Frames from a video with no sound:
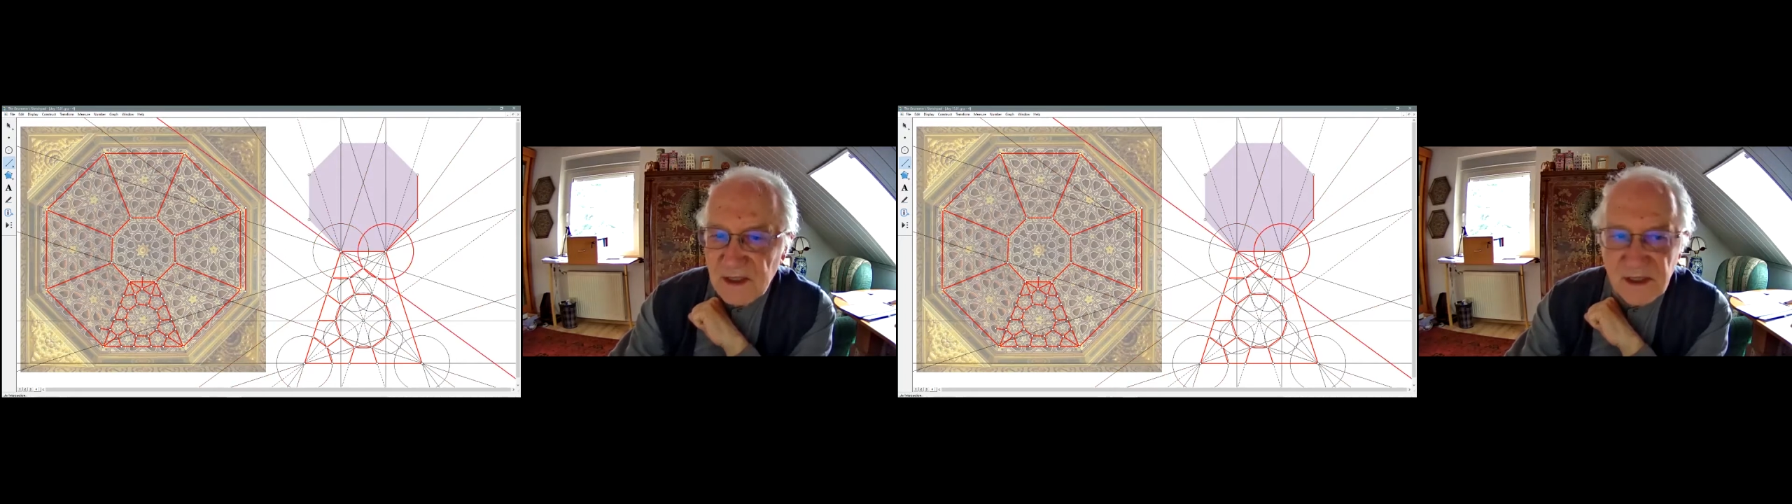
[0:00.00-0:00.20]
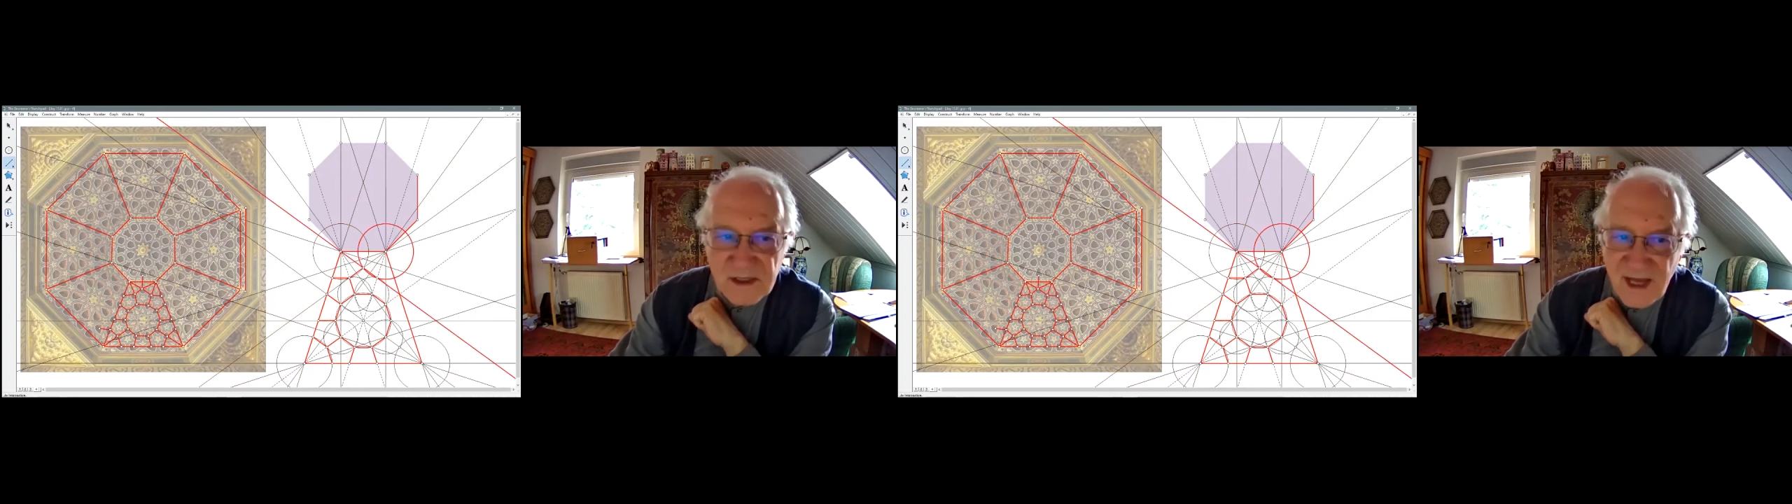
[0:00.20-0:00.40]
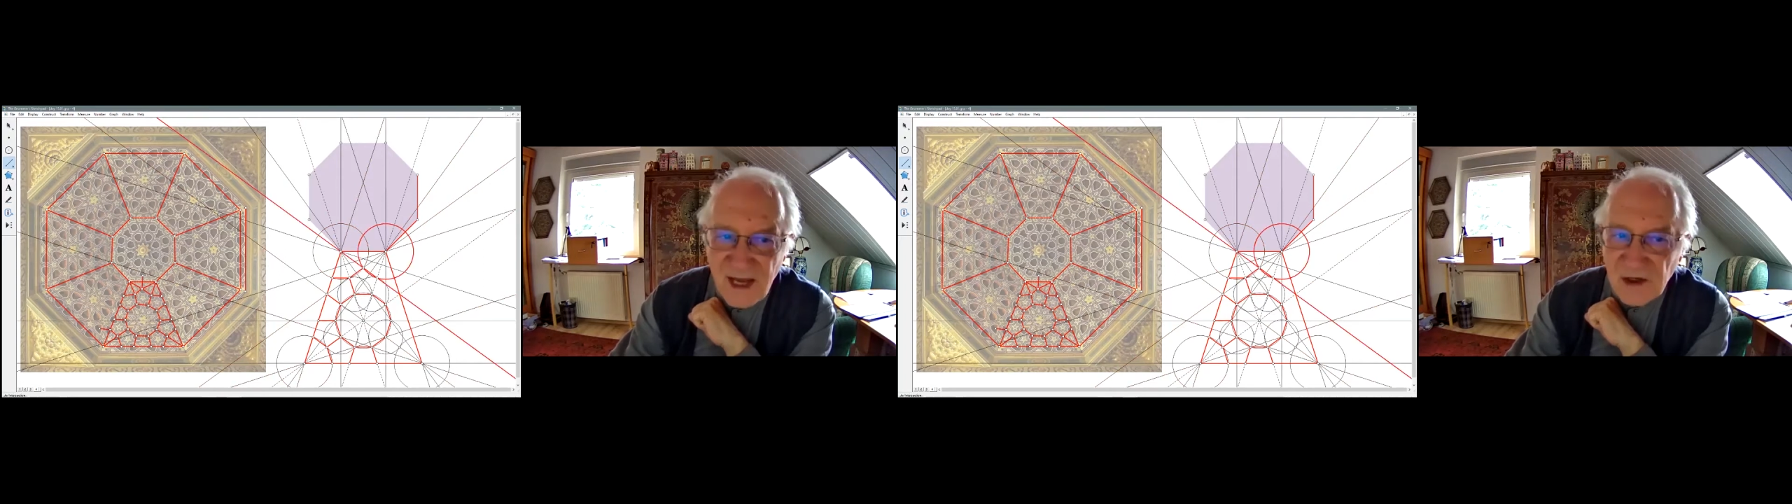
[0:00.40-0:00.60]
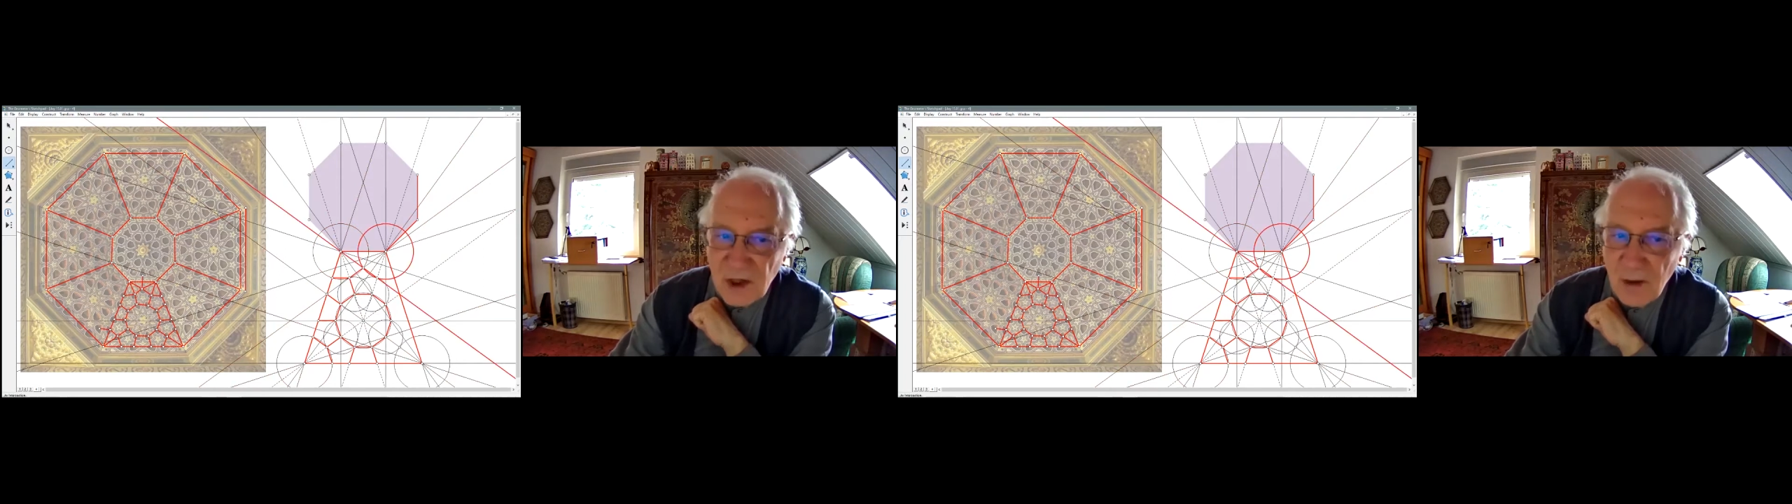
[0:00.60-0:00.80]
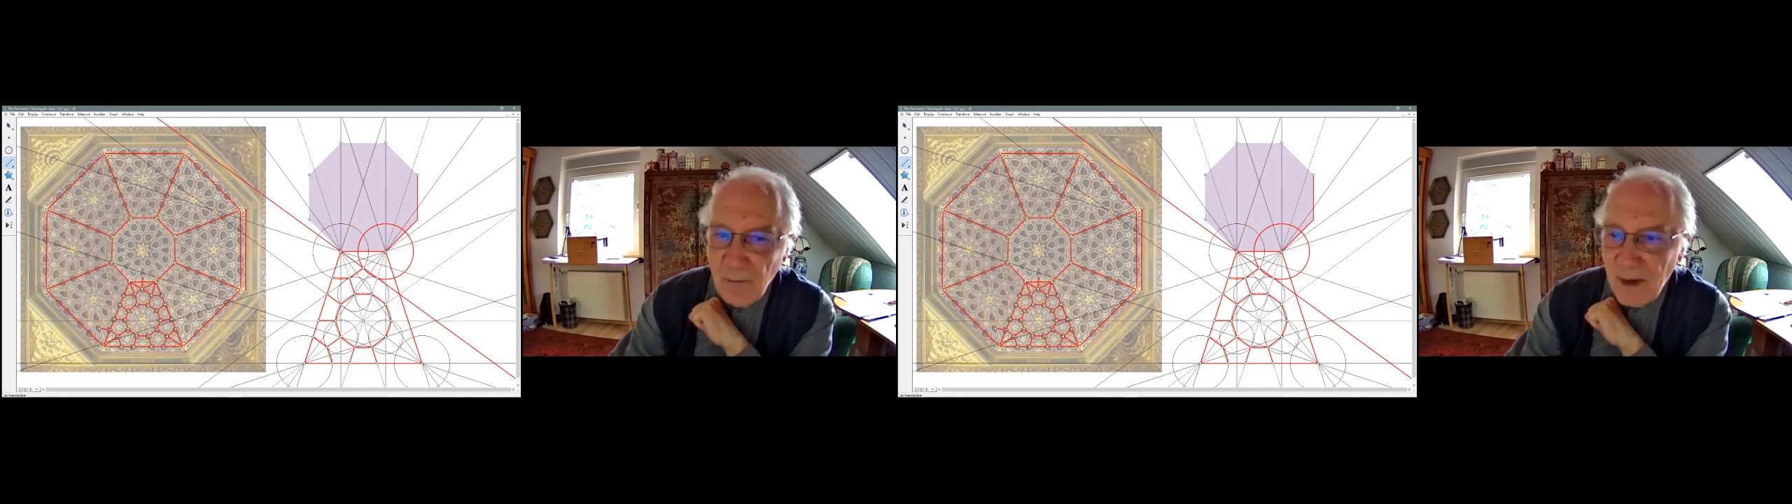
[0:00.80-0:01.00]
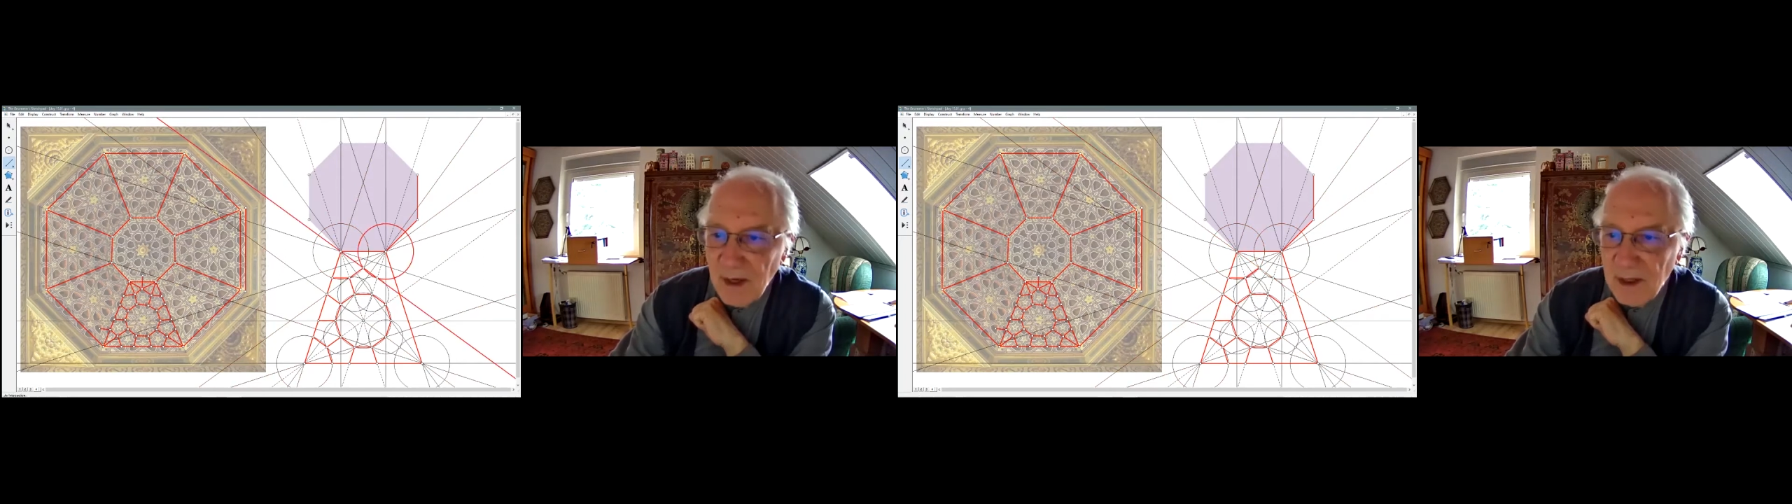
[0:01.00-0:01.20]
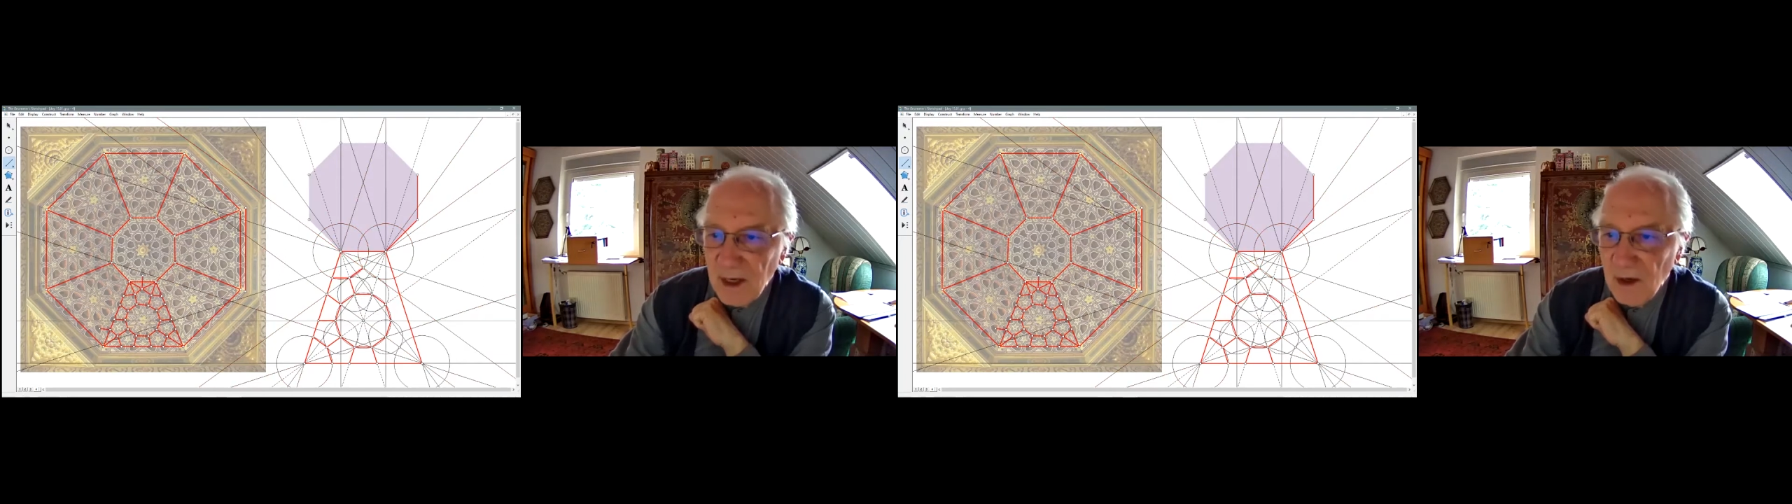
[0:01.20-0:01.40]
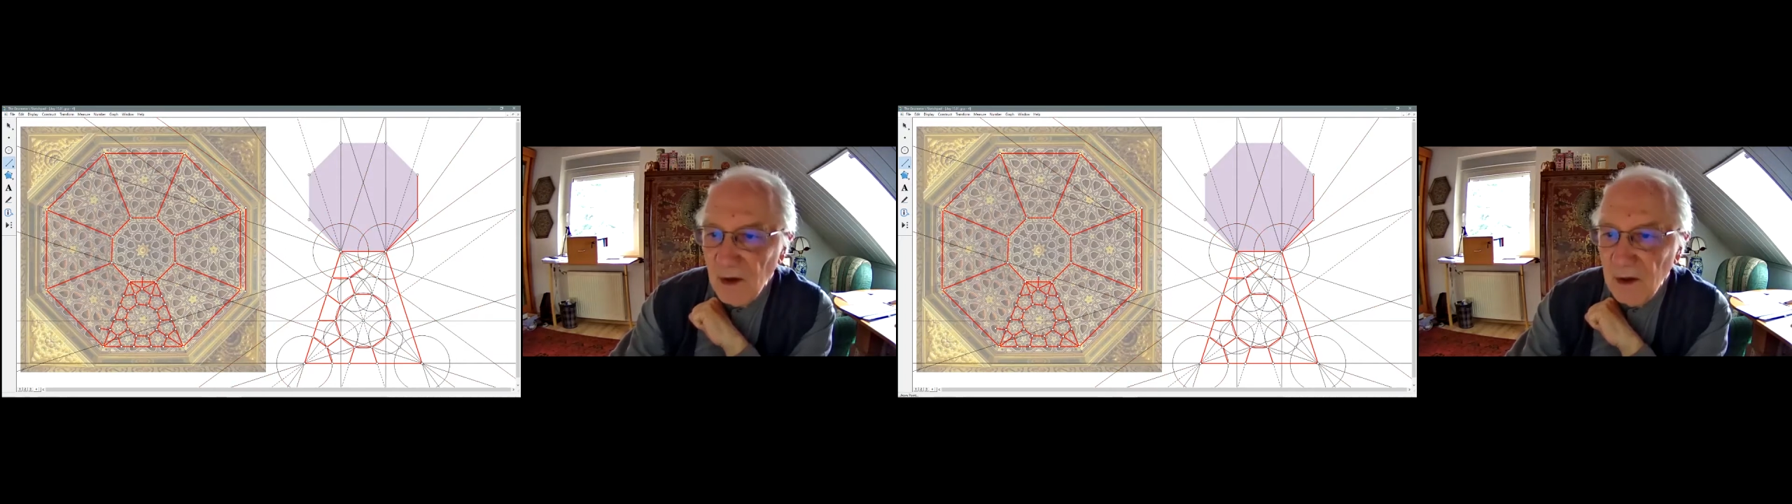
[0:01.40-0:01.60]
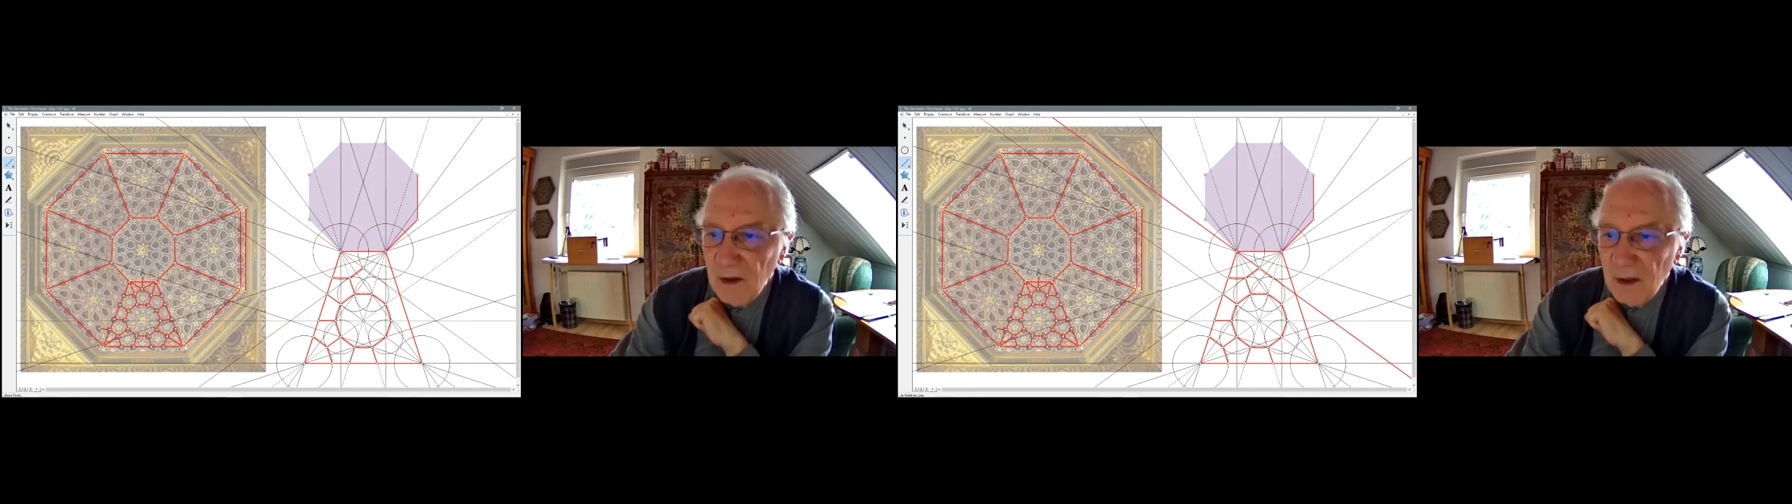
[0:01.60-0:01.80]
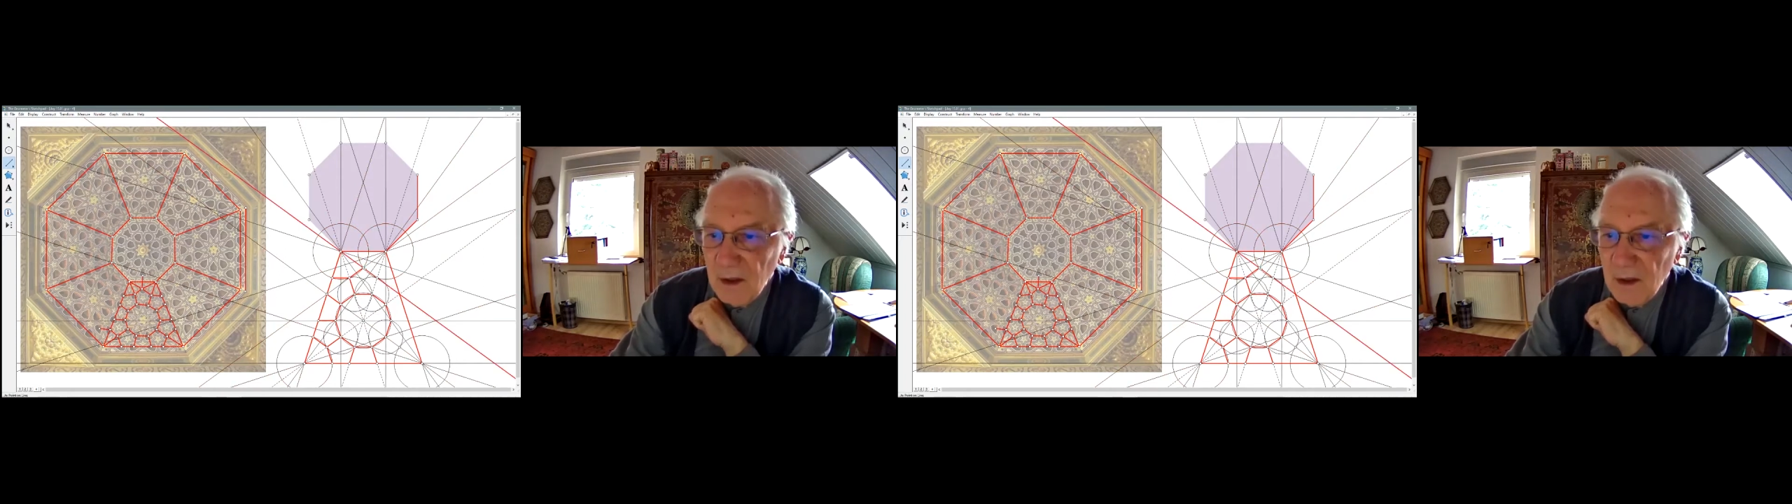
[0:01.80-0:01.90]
the central pentagon,